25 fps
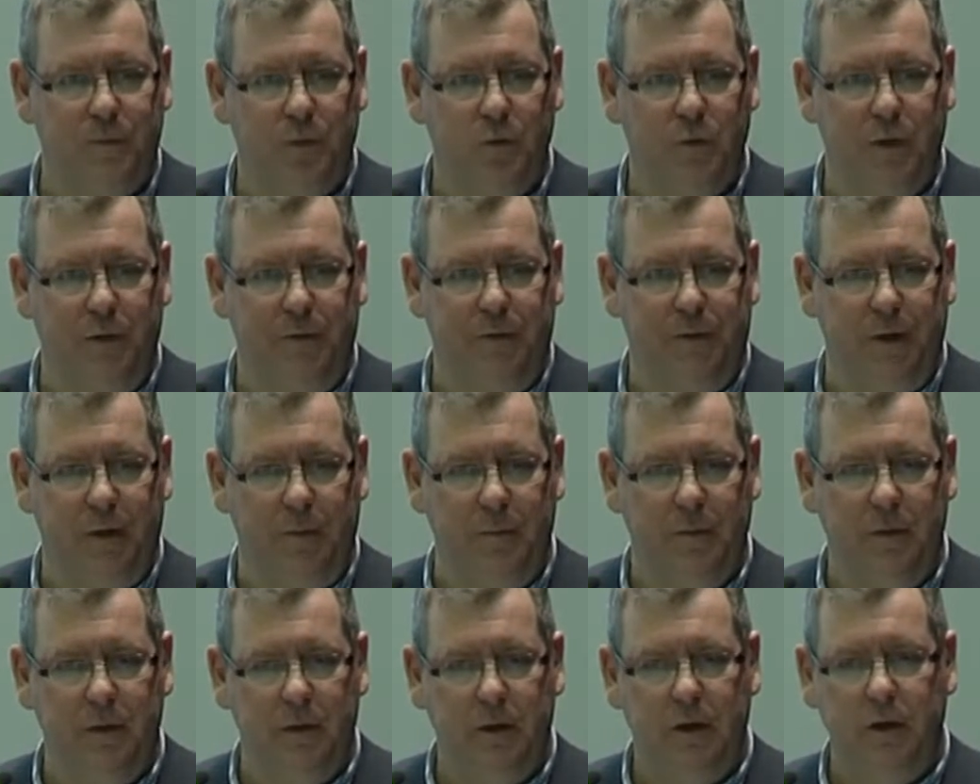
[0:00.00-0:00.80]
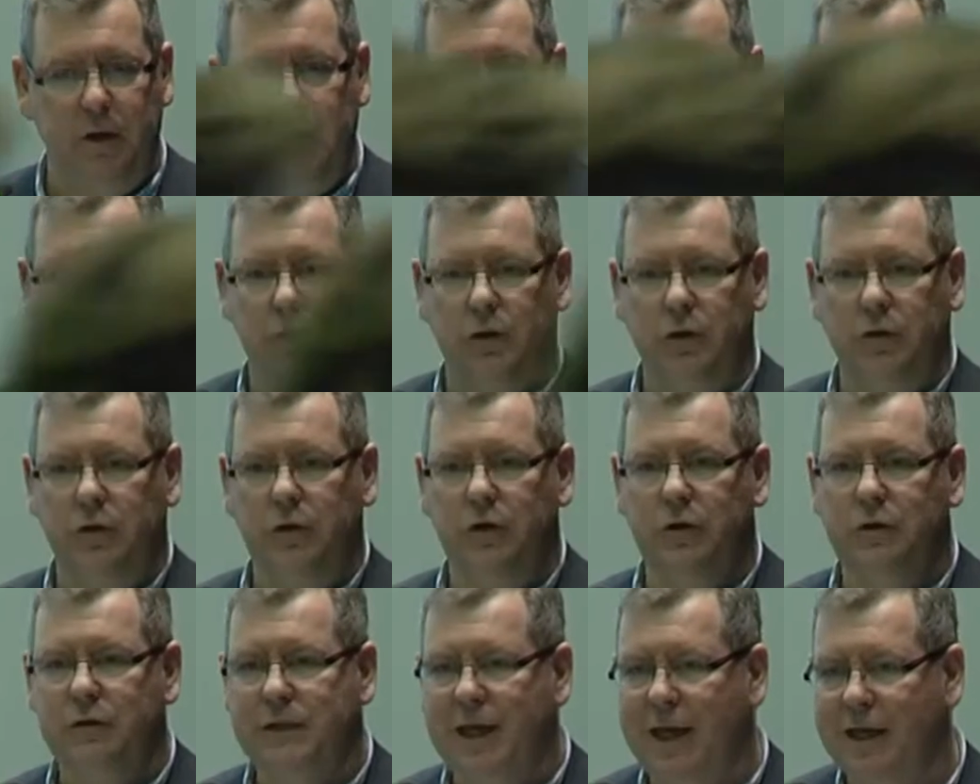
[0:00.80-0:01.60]
with them. You can
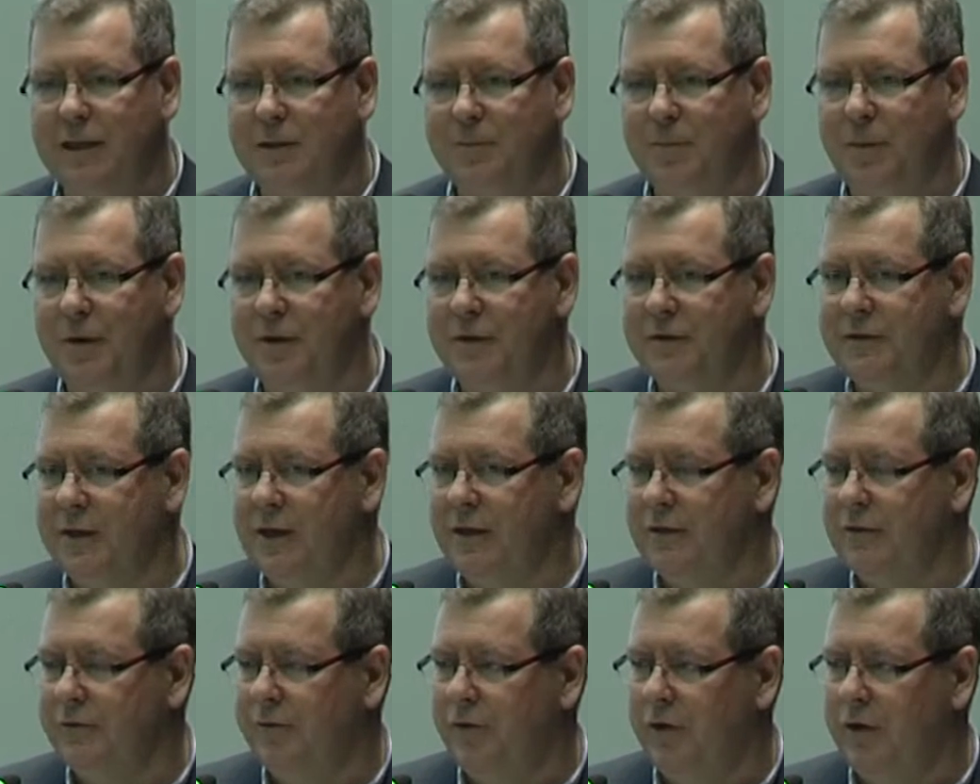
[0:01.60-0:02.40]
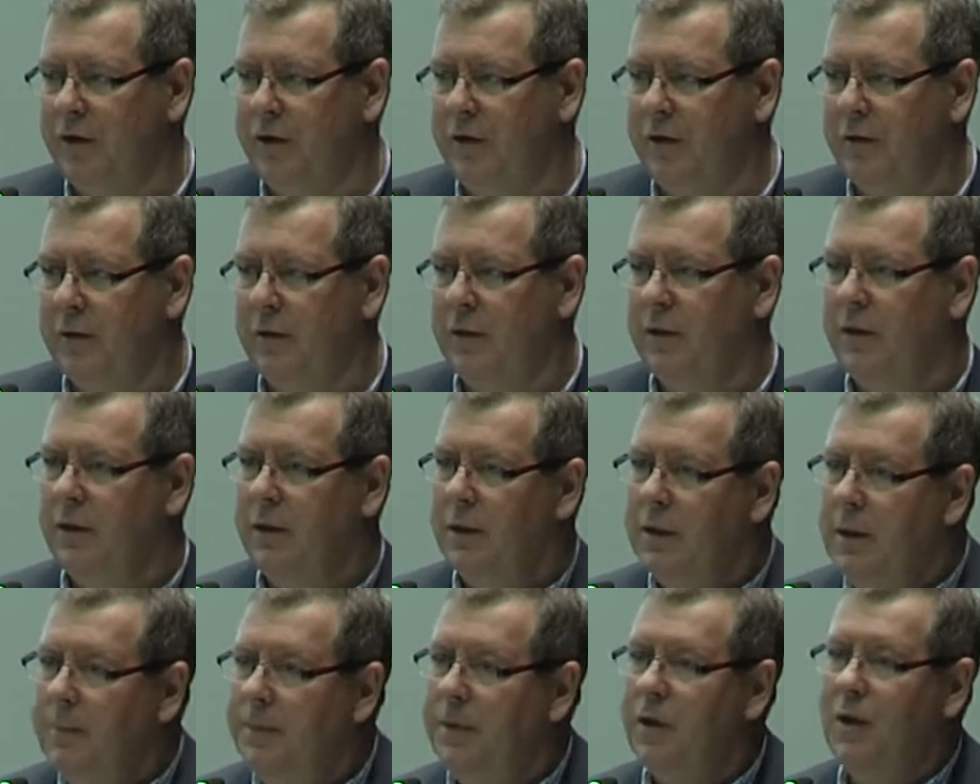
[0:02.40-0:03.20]
use experts, that's fine,
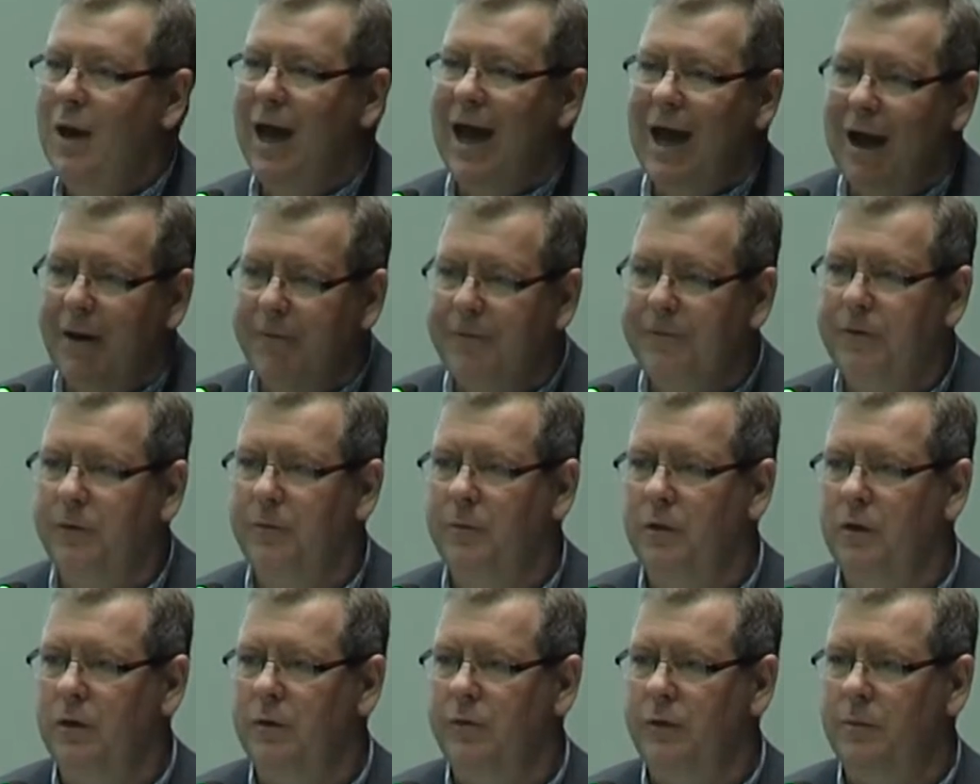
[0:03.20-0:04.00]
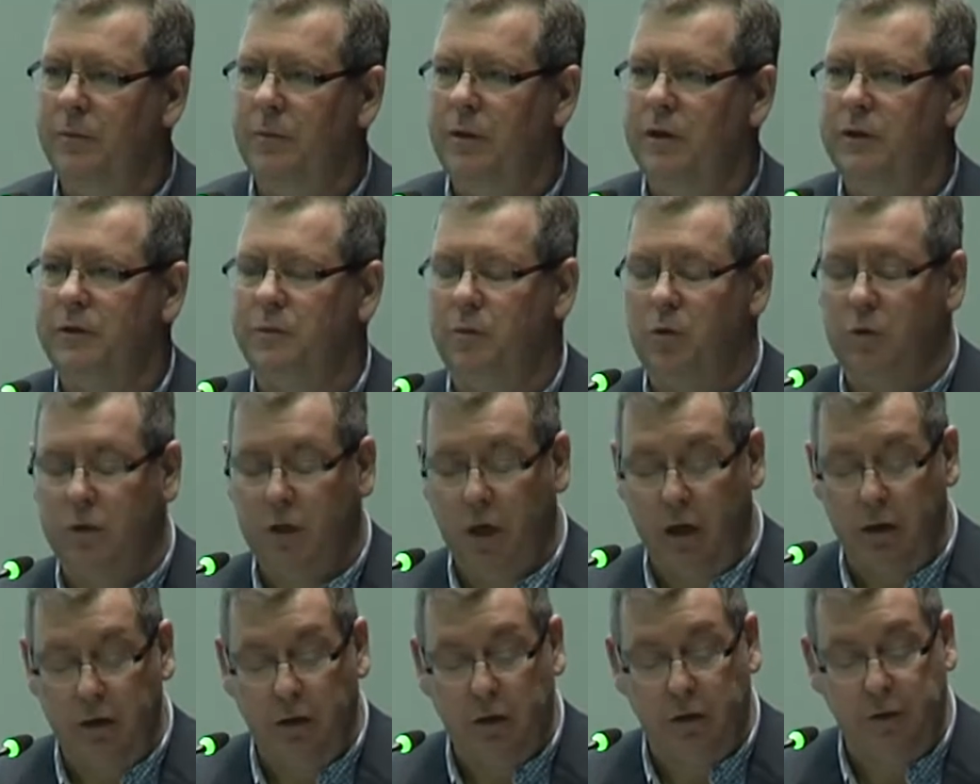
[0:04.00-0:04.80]
but you have to move in much more
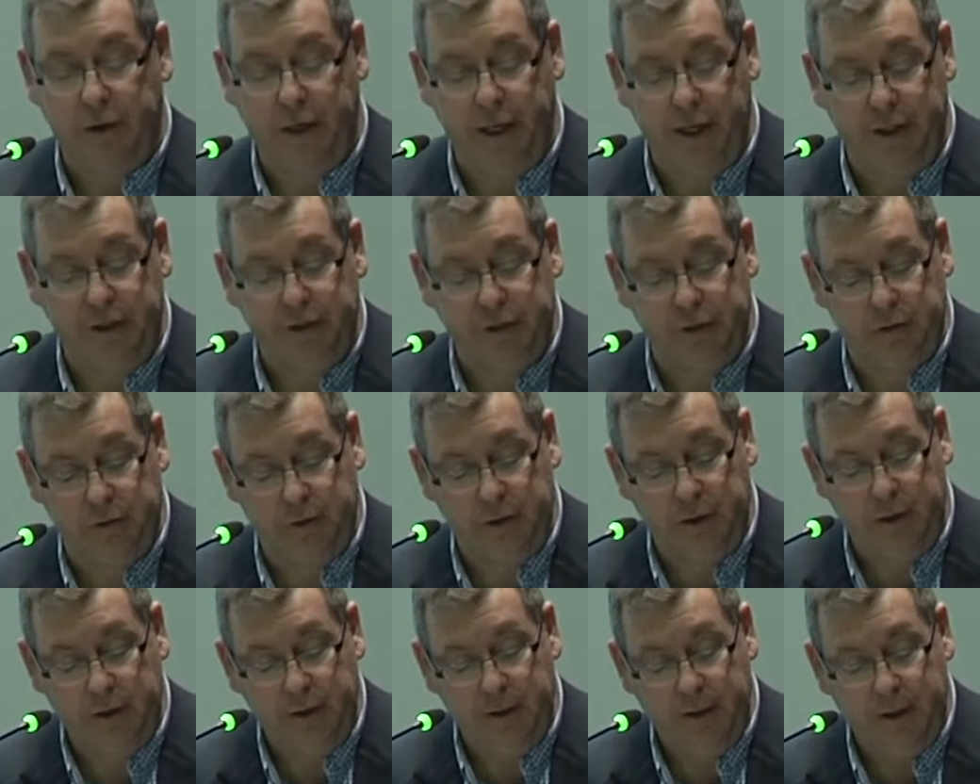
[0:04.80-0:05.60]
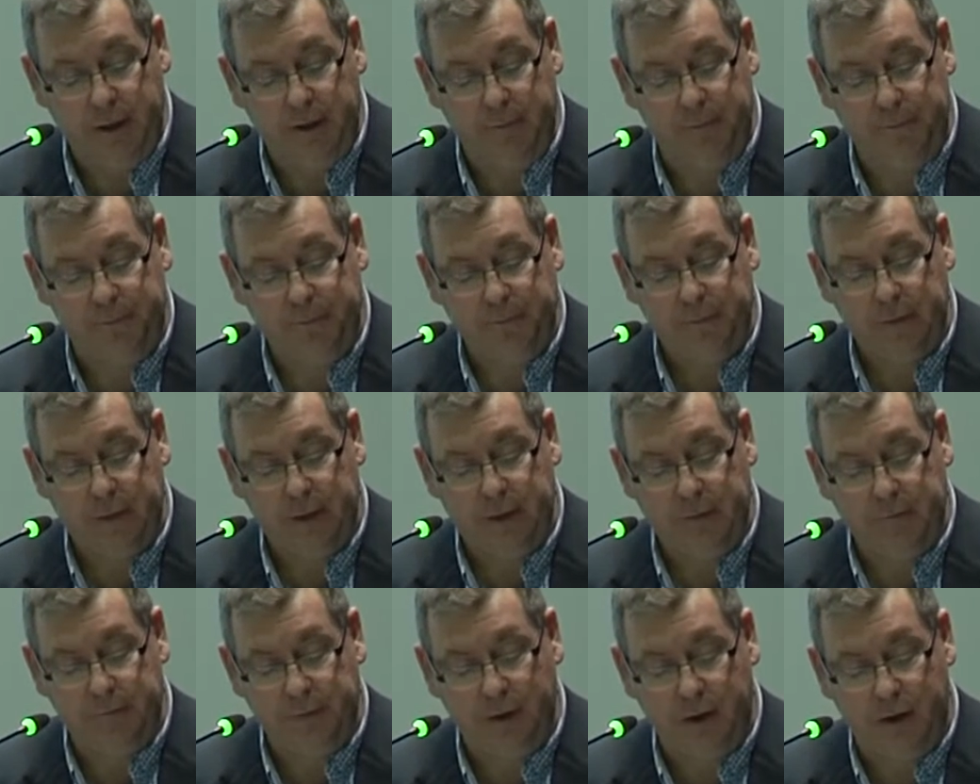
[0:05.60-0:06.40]
co-creation
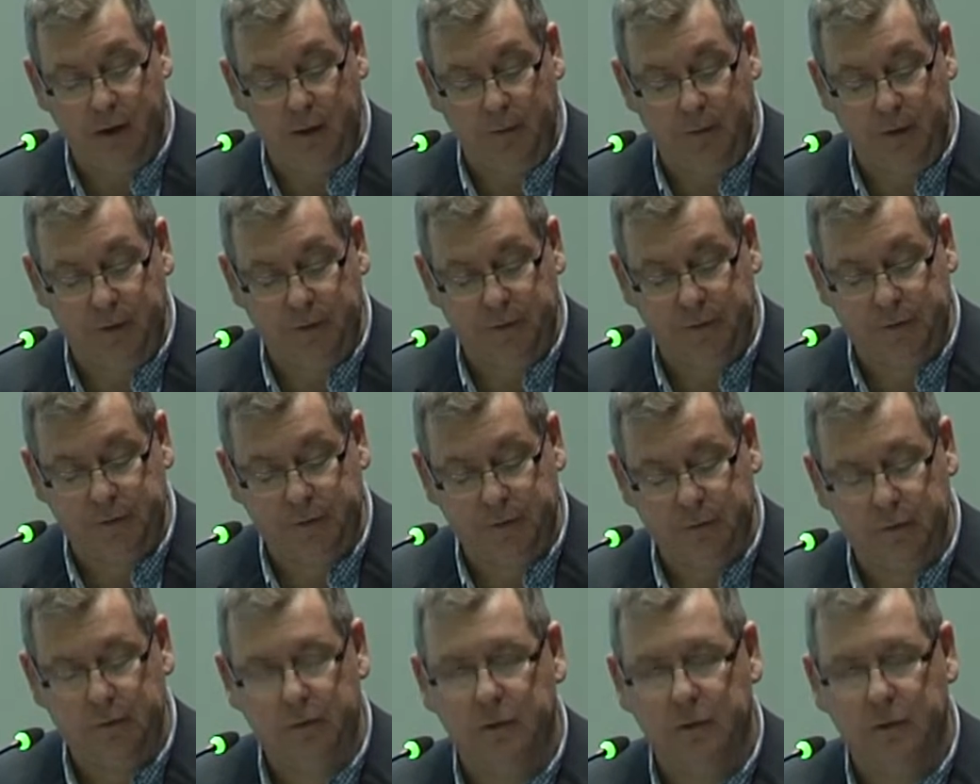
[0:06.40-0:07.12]
environments.